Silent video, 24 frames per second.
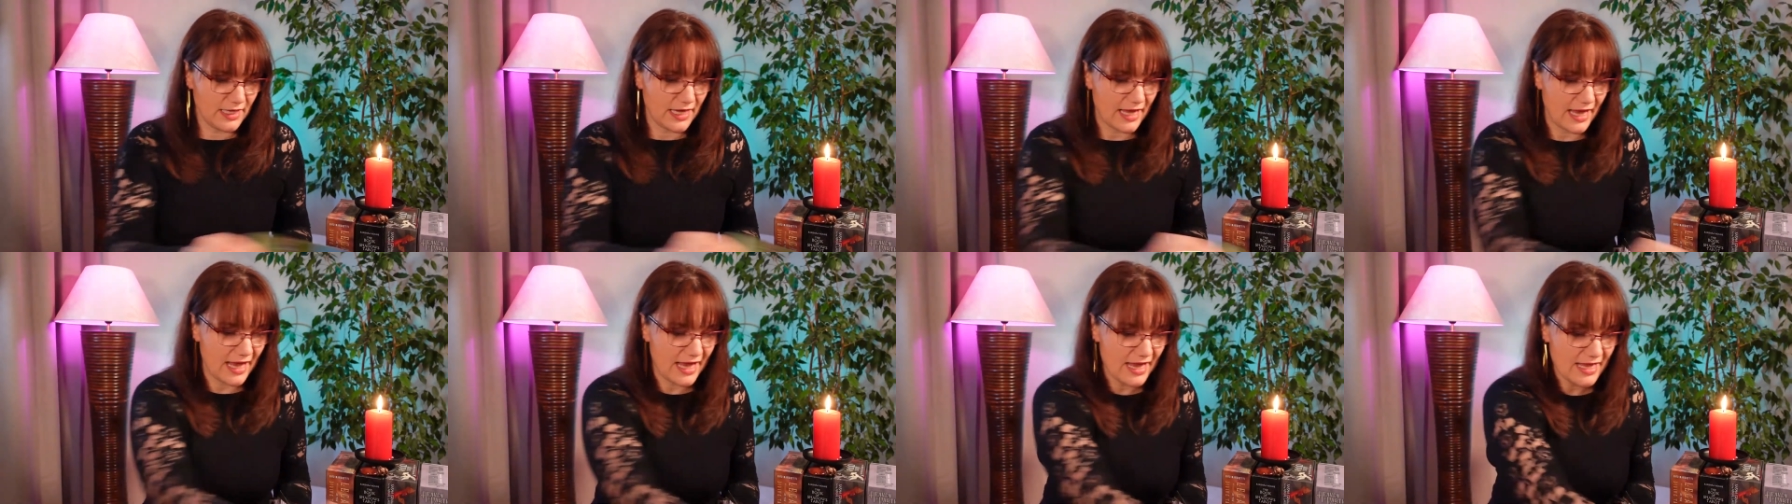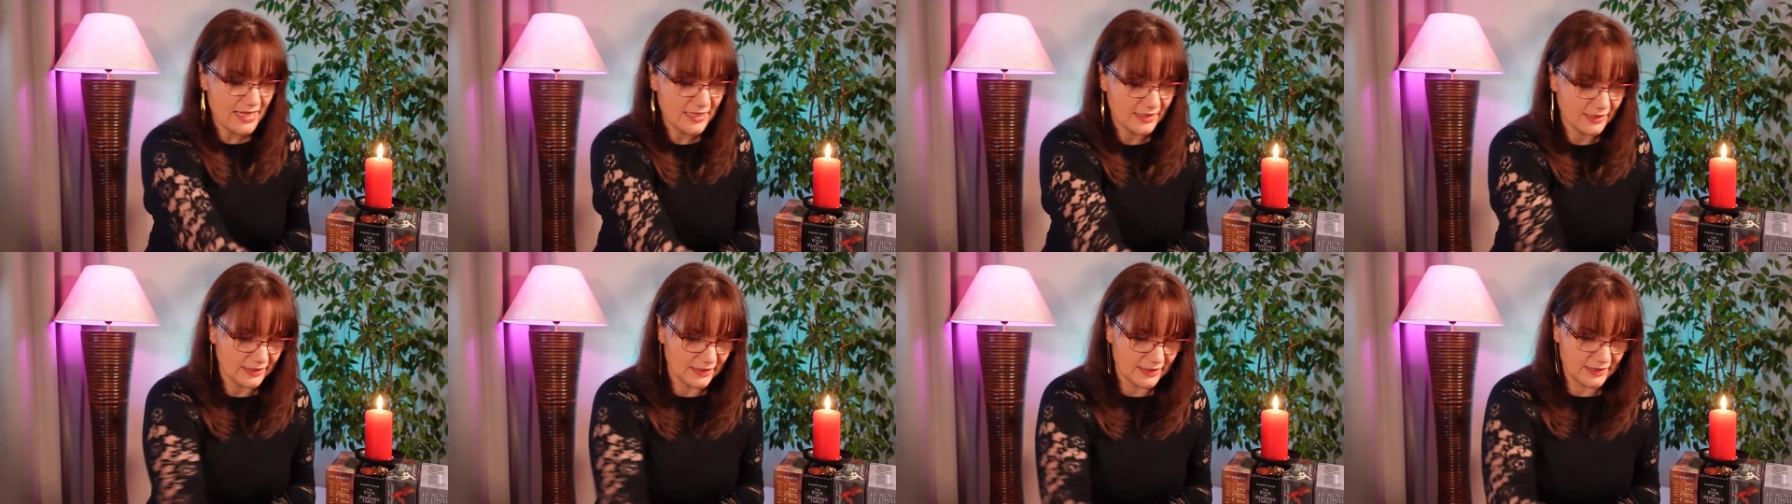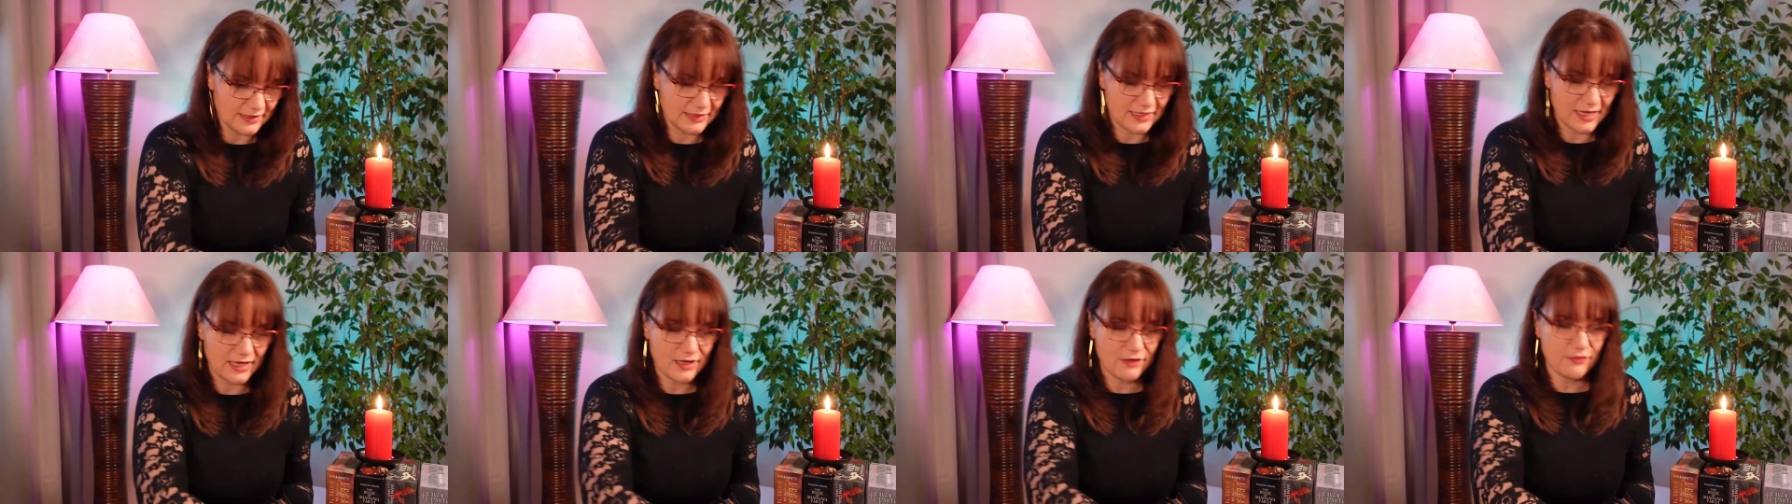And
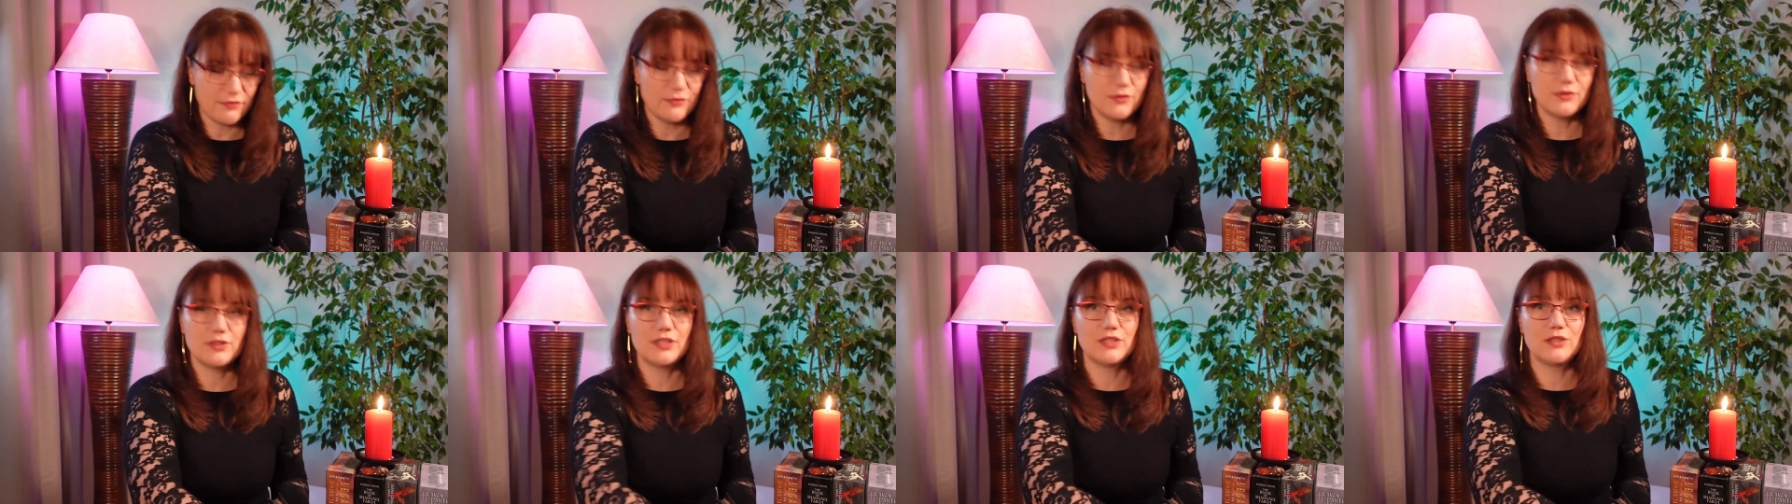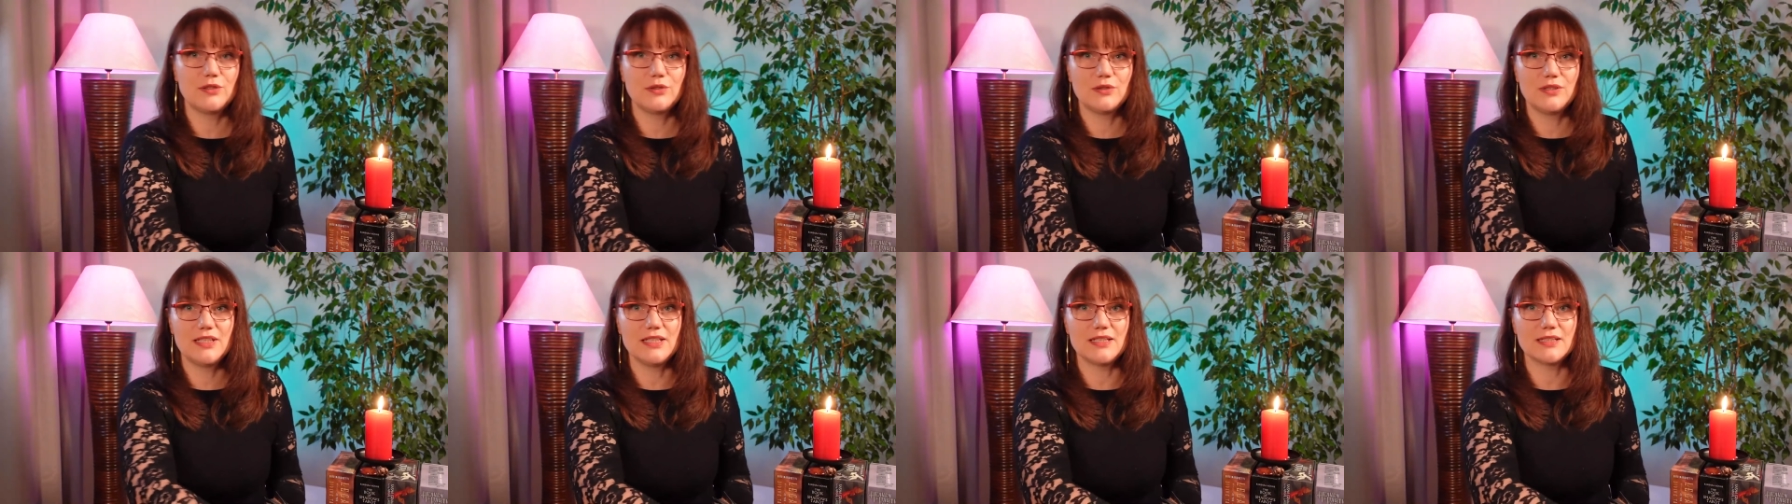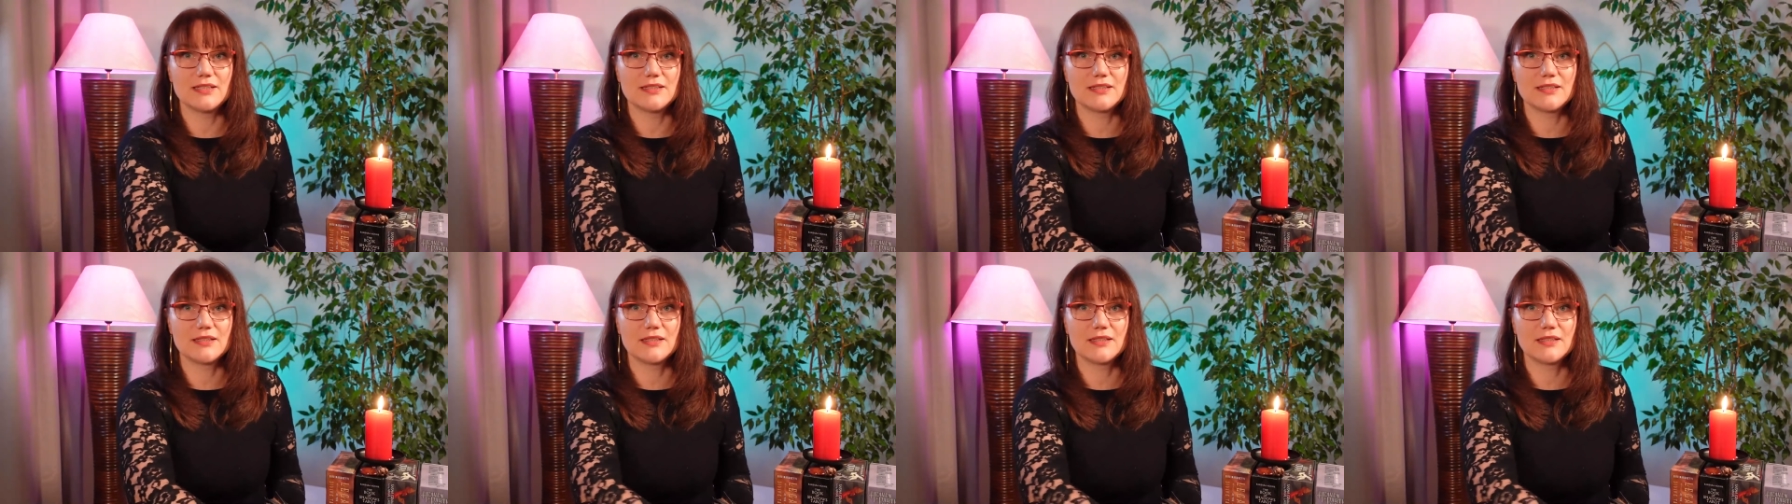thankfully to this,